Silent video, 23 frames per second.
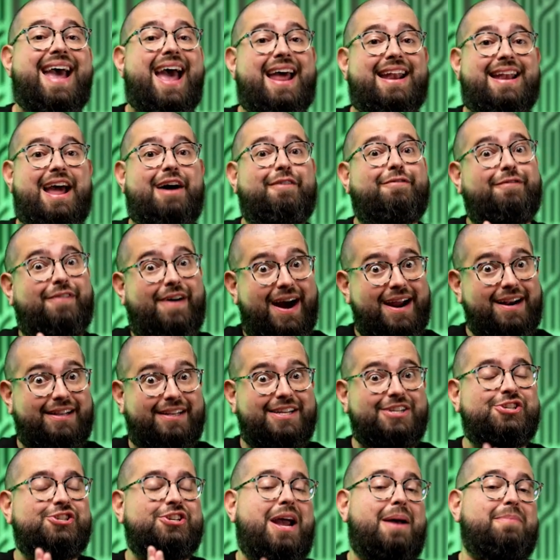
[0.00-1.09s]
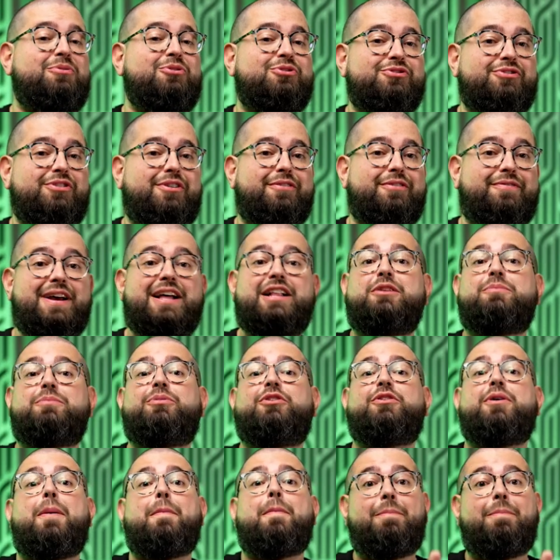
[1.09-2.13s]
And now finally, chapters are available